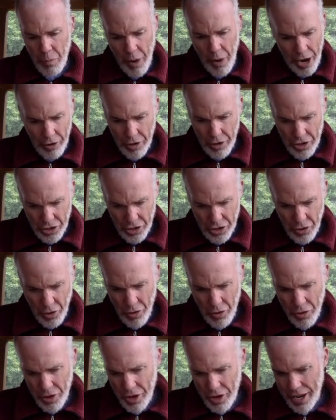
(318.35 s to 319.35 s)
Paris, all
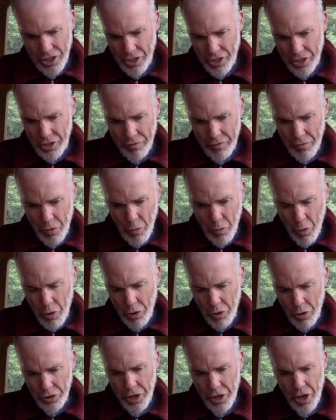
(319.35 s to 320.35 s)
the nations of the
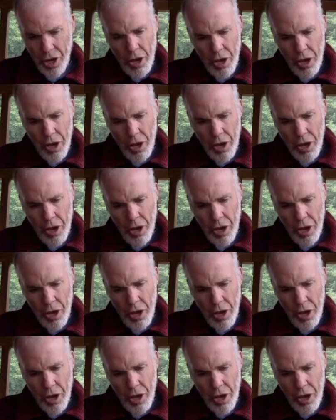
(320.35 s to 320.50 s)
world,